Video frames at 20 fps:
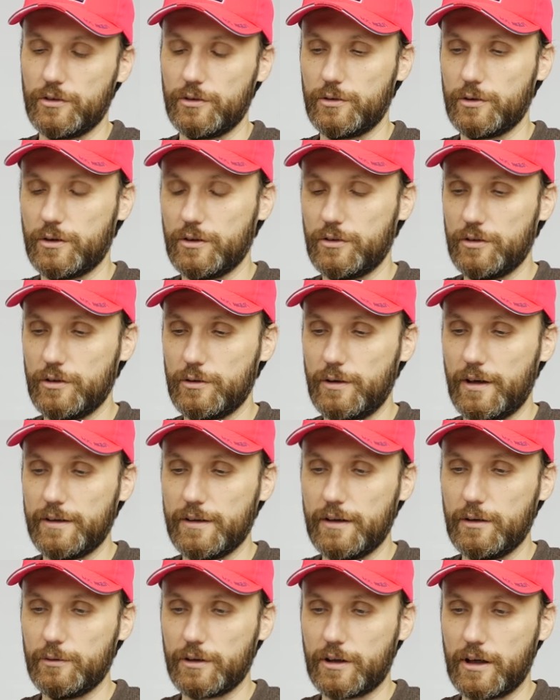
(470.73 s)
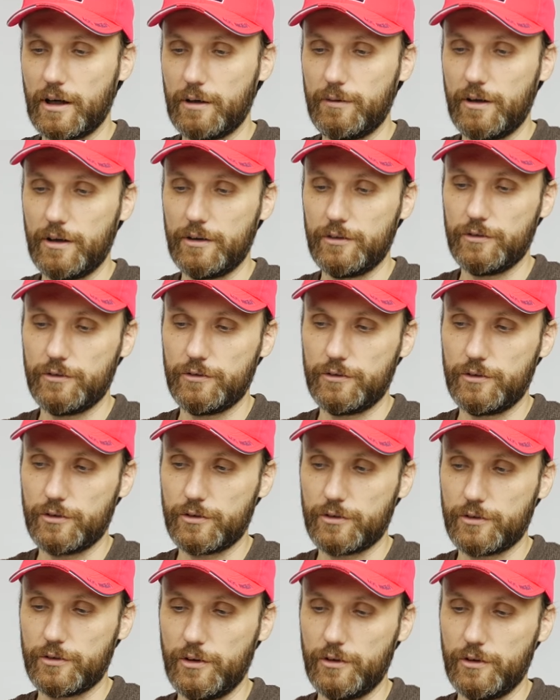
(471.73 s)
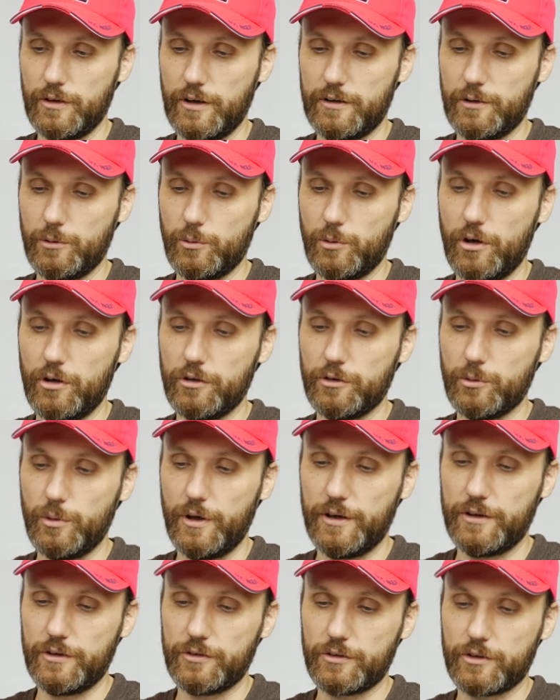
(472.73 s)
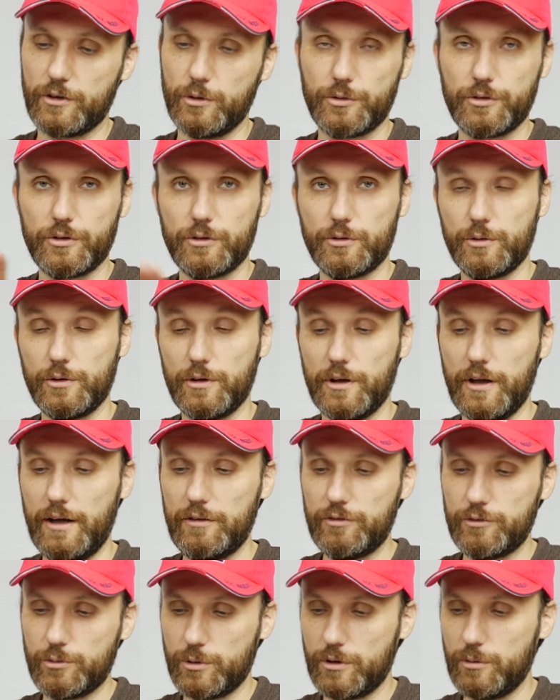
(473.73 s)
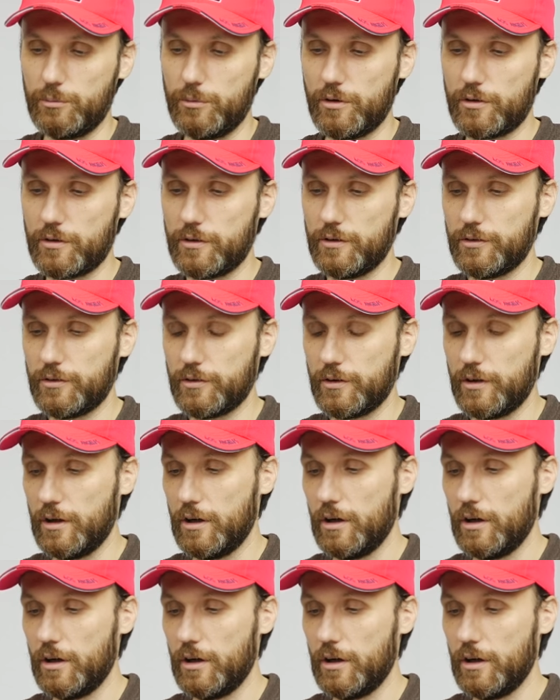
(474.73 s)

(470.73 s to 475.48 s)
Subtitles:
As you can see right now, the camera just, you know, all the weight just goes here to the left where the motor is.